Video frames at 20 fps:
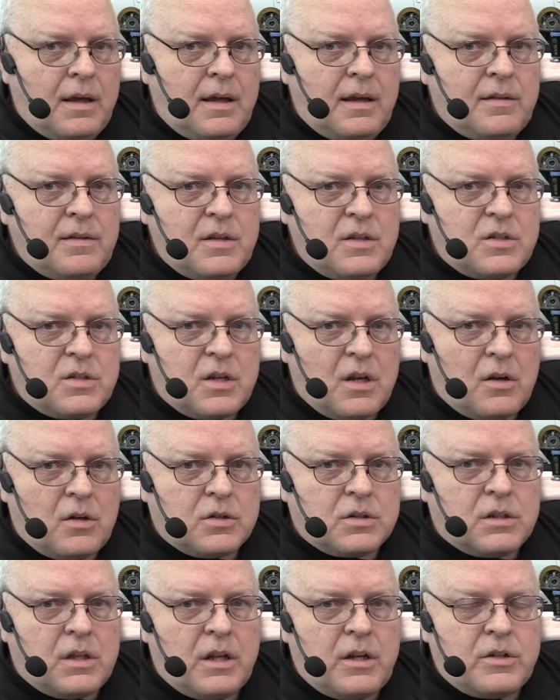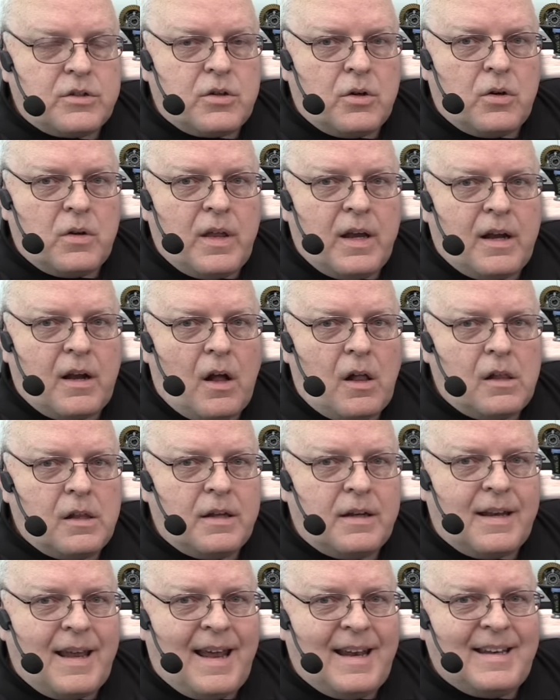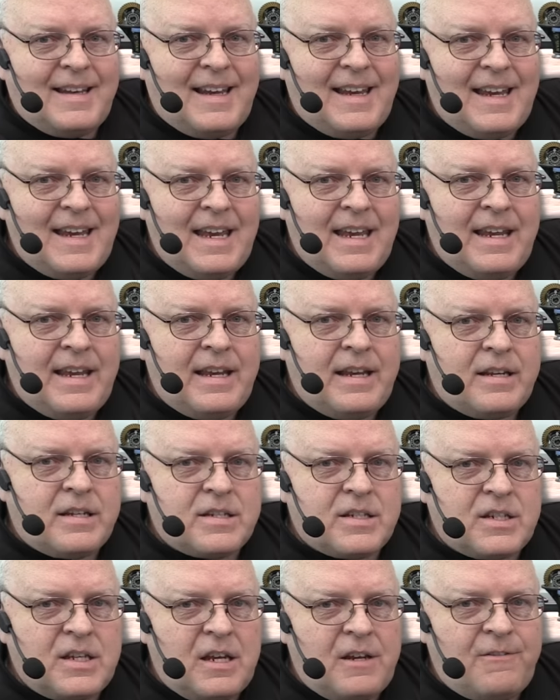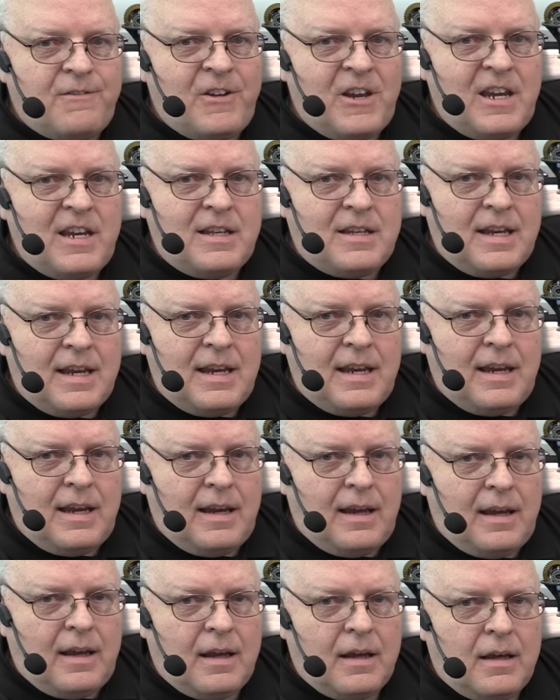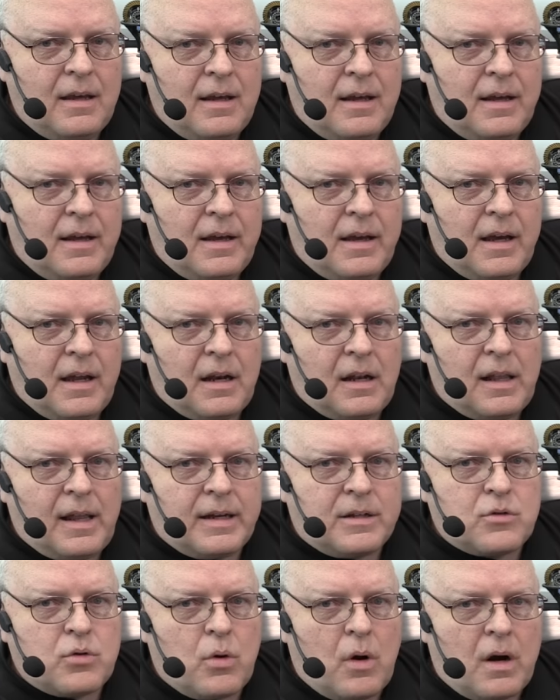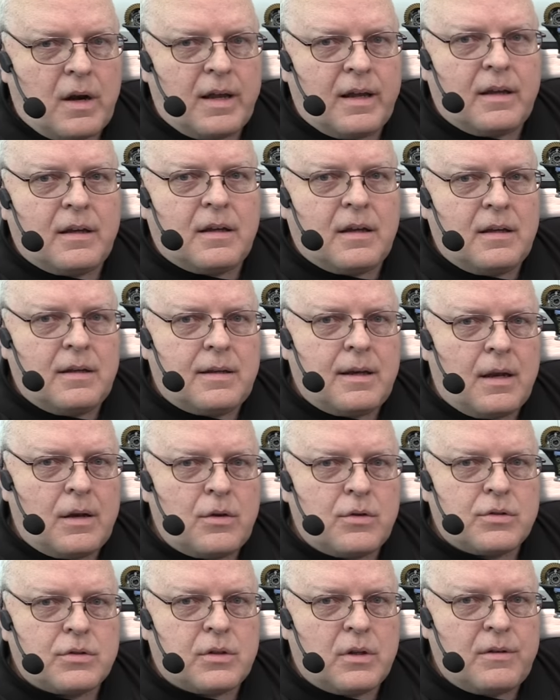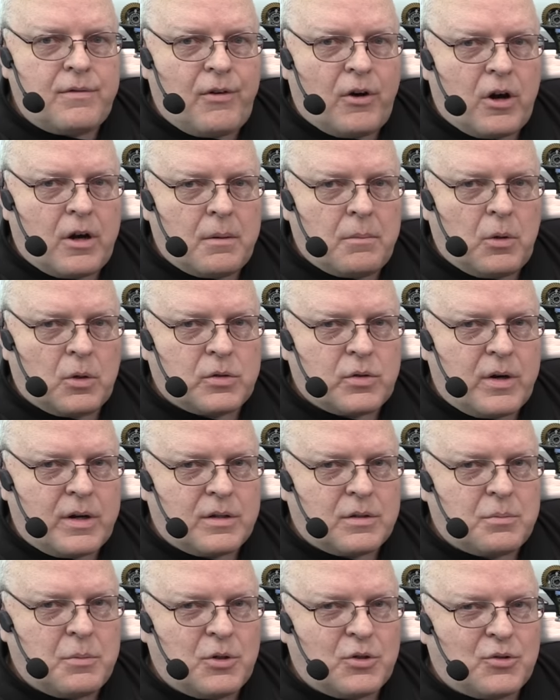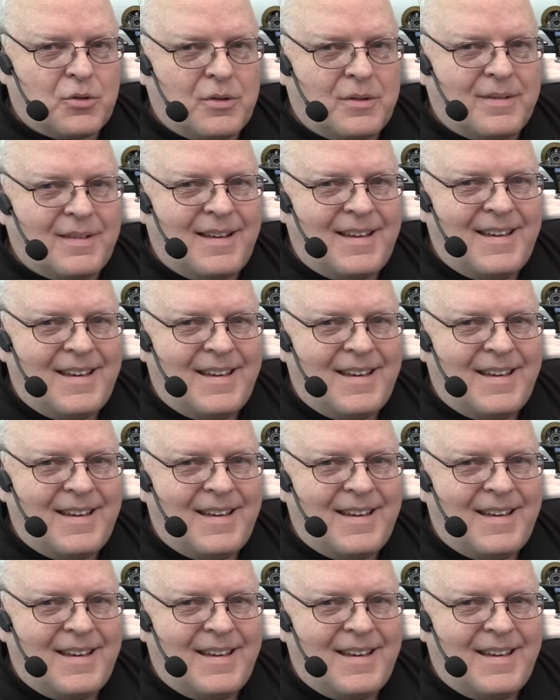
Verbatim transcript: in the sales literature, they call it an ECVT, an electronic continuously variable transmission.